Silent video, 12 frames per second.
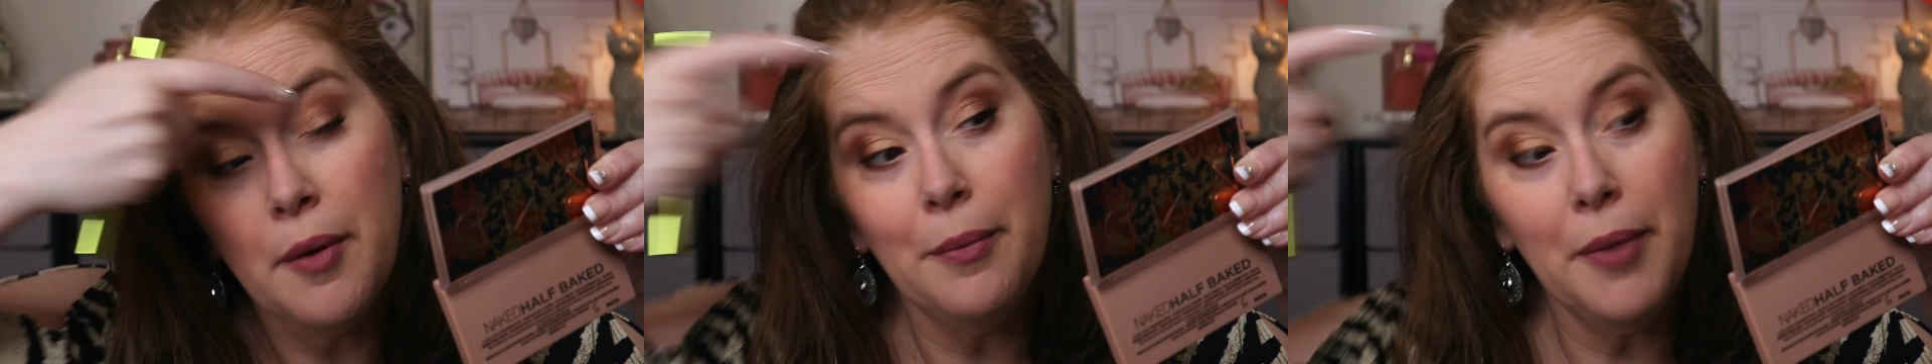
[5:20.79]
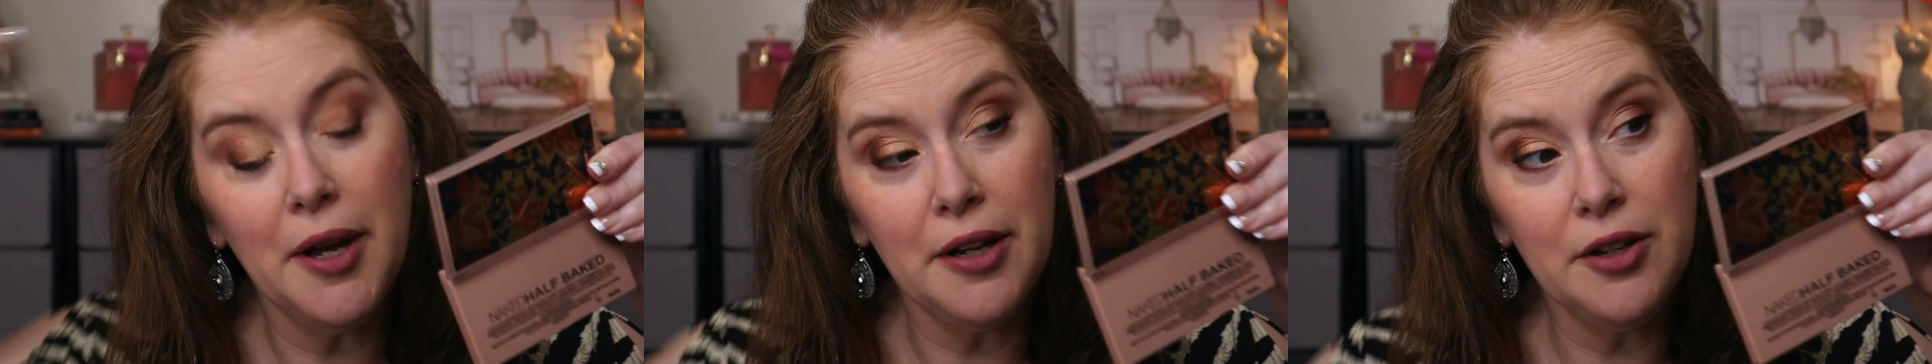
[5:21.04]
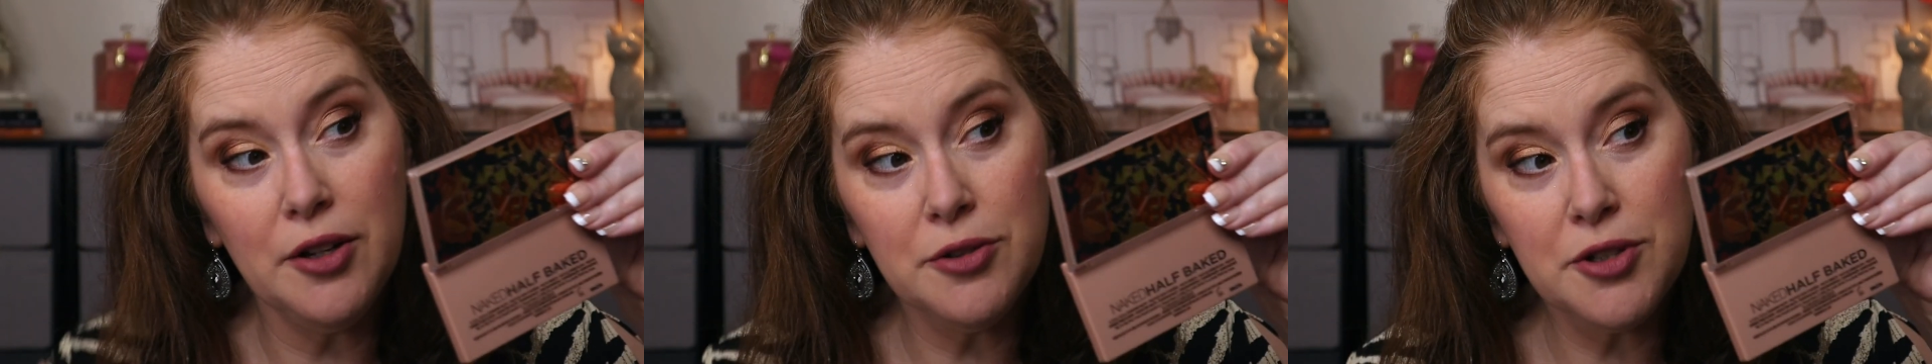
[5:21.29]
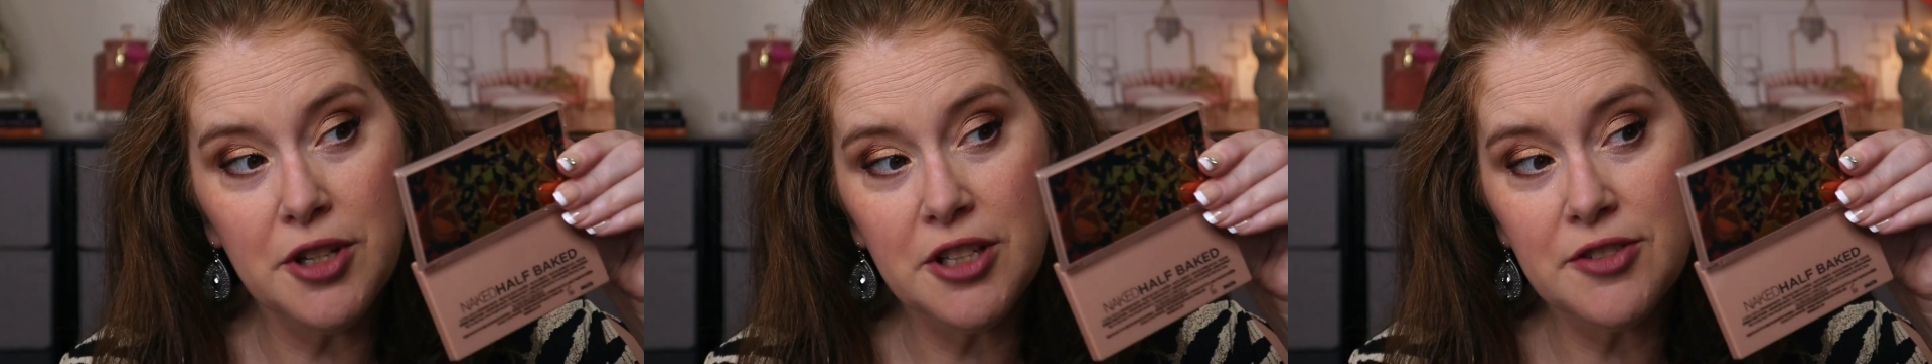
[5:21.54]
but no
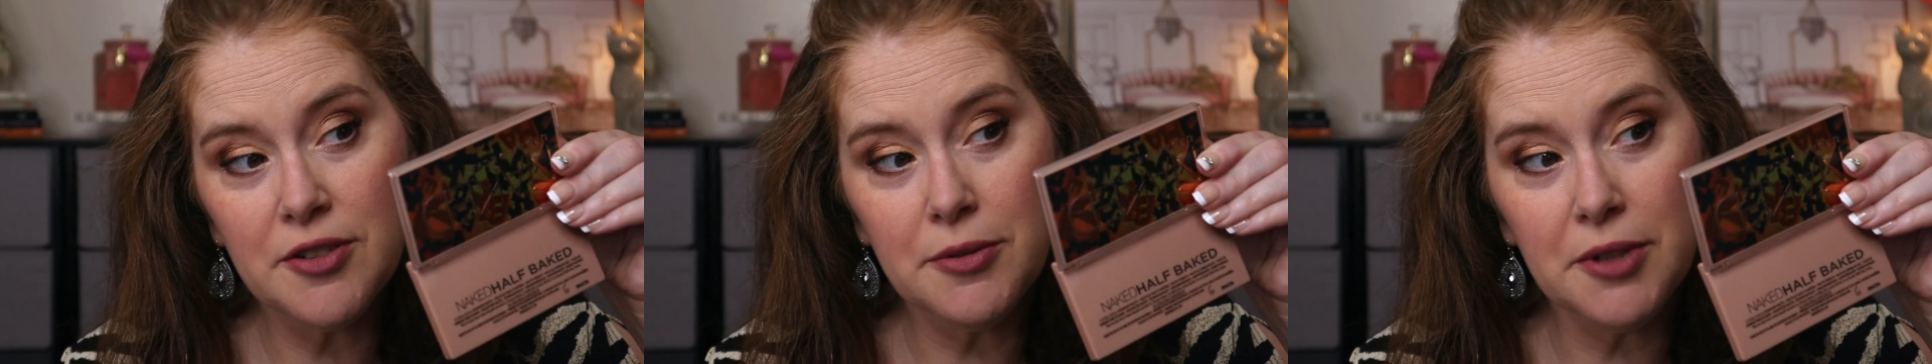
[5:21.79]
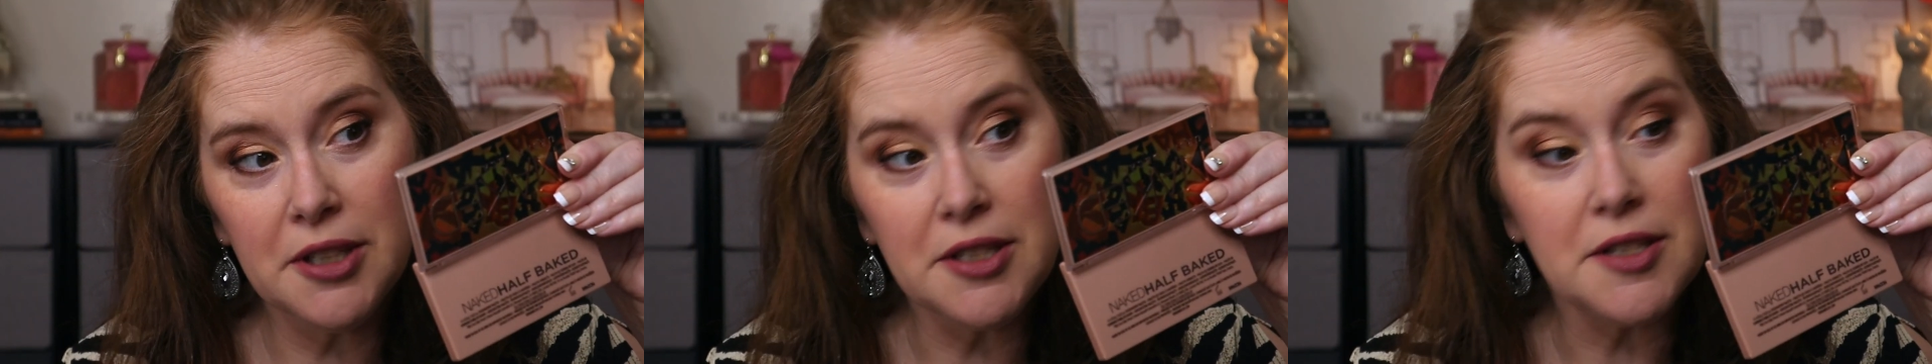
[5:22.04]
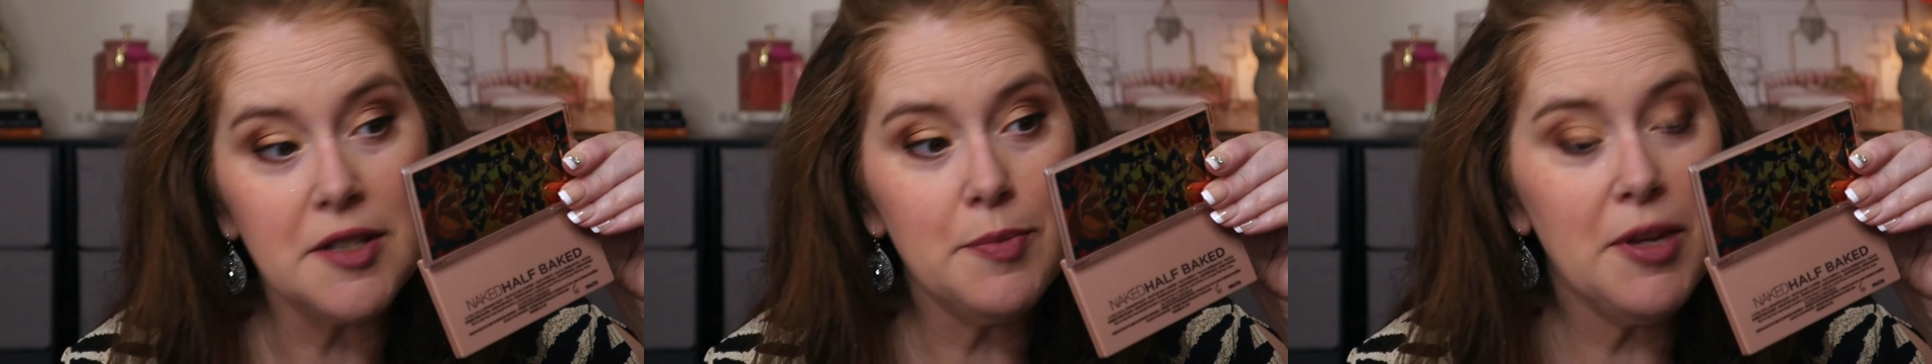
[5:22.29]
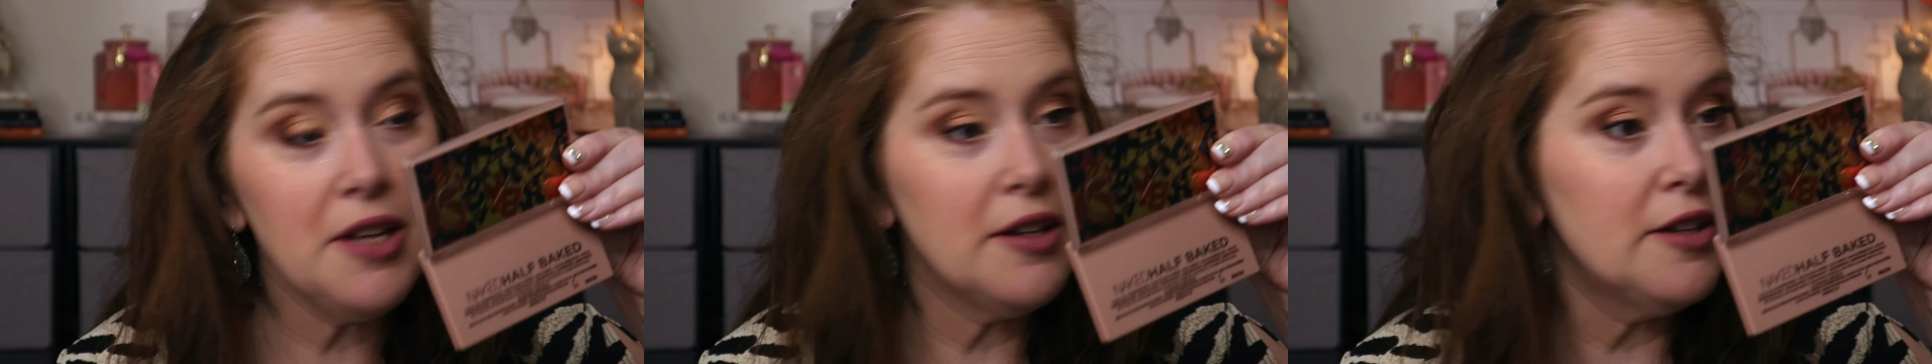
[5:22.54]
transfer really to
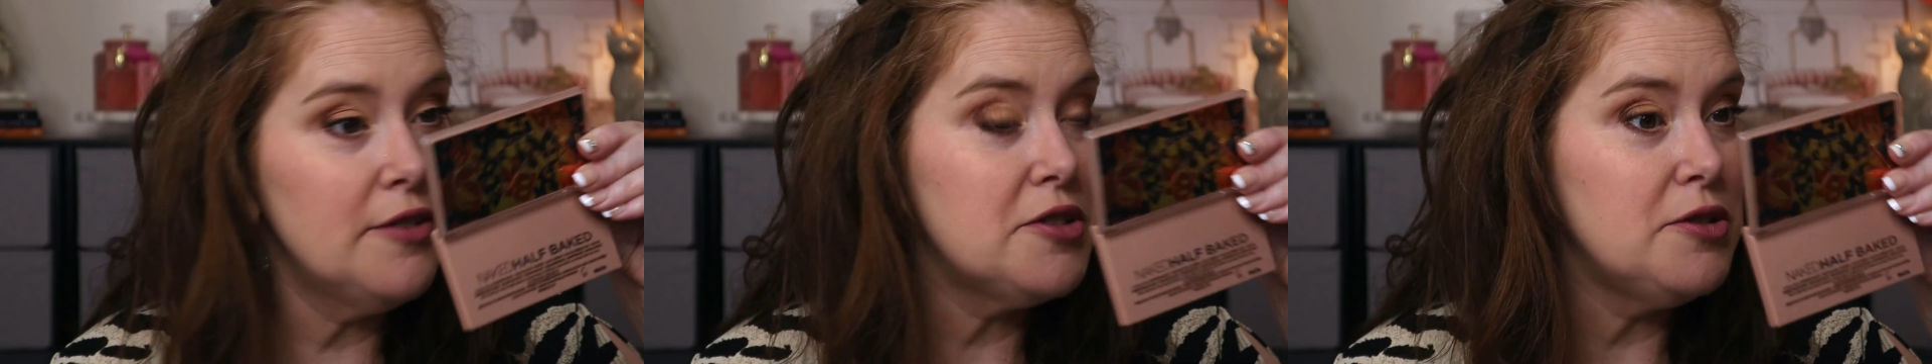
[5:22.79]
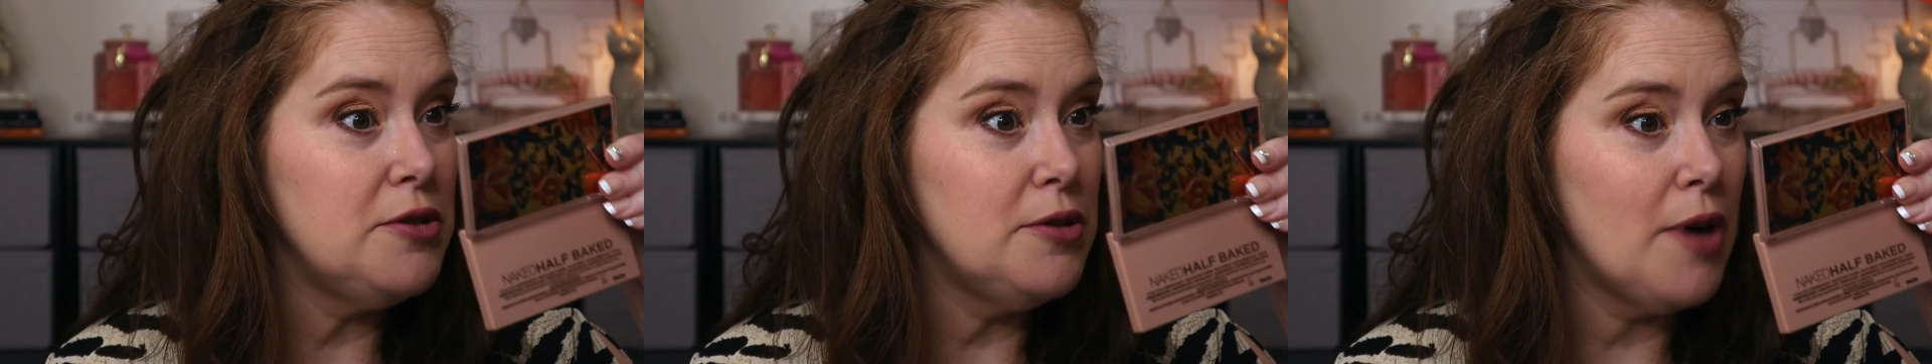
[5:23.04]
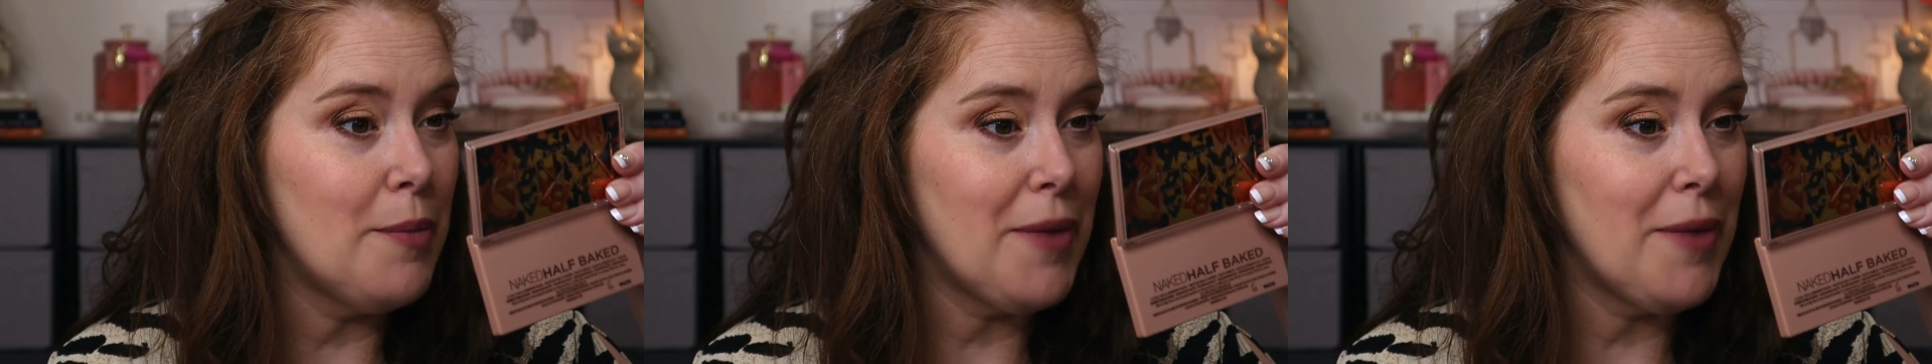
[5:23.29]
speak of to